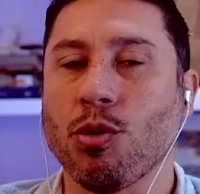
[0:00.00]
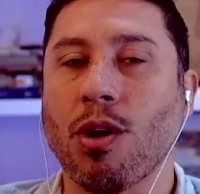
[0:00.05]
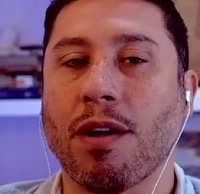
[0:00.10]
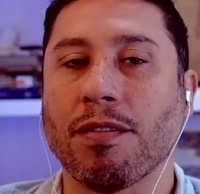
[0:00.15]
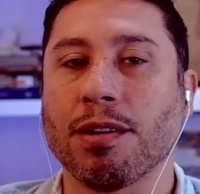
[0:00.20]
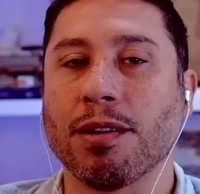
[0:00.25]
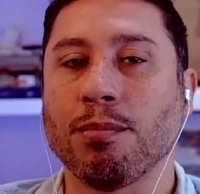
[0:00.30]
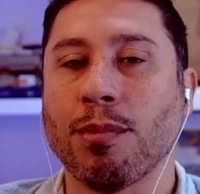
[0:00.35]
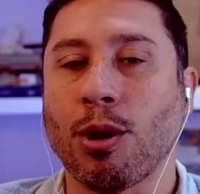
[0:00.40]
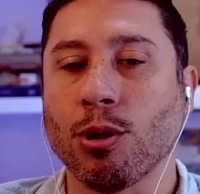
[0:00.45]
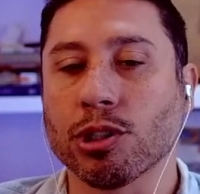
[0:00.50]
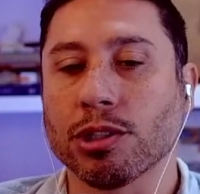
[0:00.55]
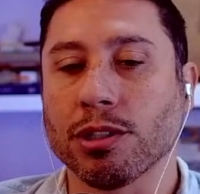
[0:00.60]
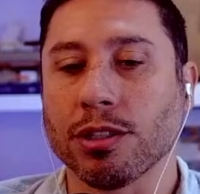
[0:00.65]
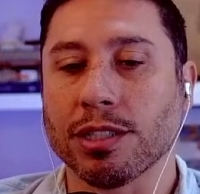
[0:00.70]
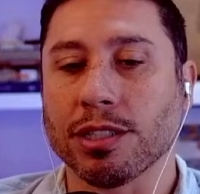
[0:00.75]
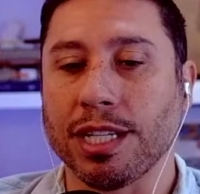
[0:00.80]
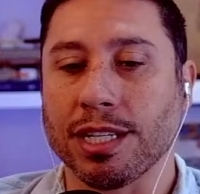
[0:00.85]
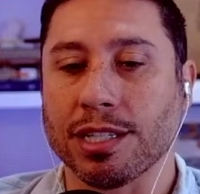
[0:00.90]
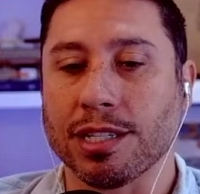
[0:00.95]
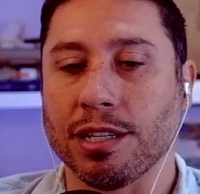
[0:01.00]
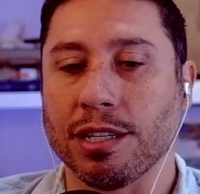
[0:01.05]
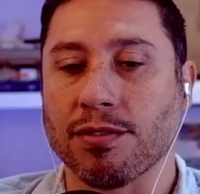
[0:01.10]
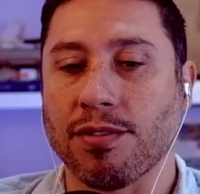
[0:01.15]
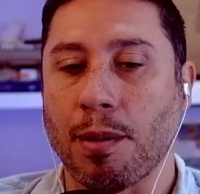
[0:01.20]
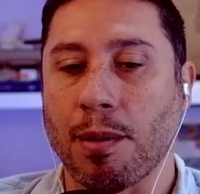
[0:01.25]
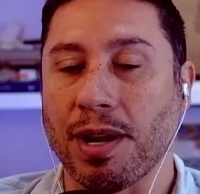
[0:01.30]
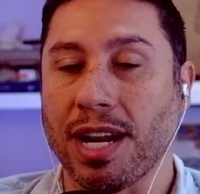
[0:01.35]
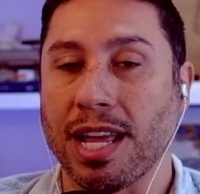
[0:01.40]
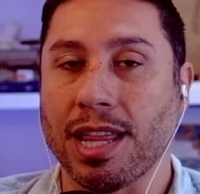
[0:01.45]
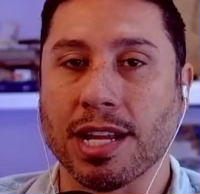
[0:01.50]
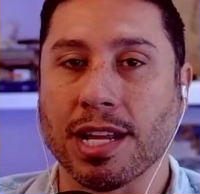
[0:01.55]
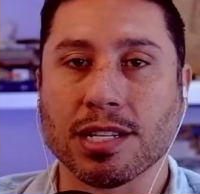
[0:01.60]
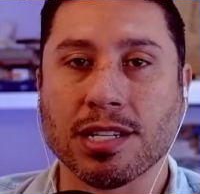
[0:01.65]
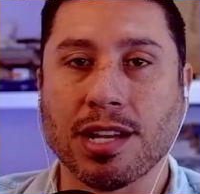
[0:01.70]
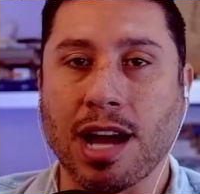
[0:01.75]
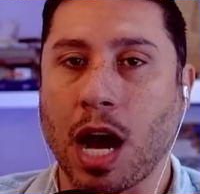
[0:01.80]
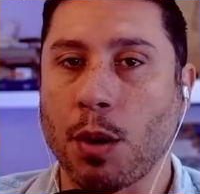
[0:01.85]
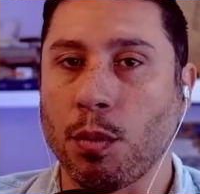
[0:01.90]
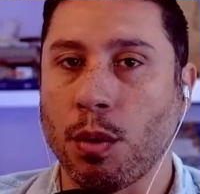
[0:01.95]
You have an emotional distance from it, and that's
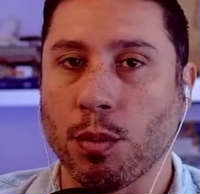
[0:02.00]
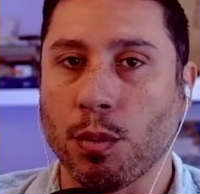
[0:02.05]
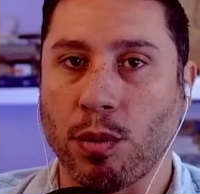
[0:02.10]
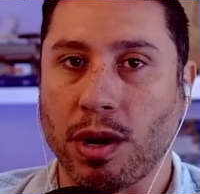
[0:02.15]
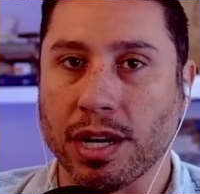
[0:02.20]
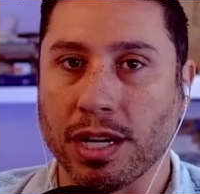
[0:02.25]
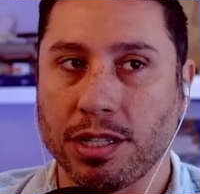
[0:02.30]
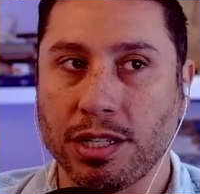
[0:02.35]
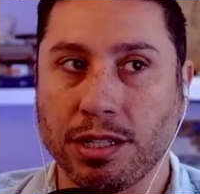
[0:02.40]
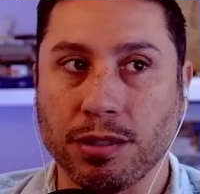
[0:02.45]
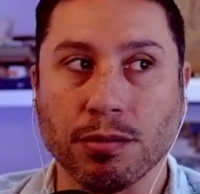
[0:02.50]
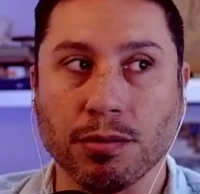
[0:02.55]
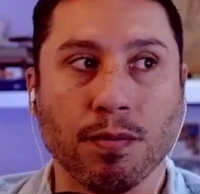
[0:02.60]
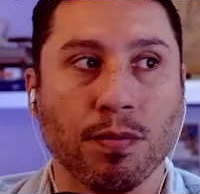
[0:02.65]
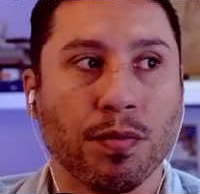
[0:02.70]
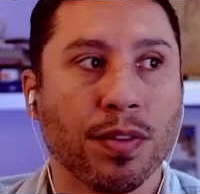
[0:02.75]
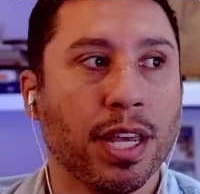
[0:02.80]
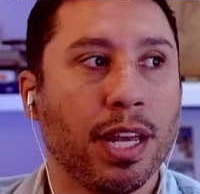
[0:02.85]
not what we want to do.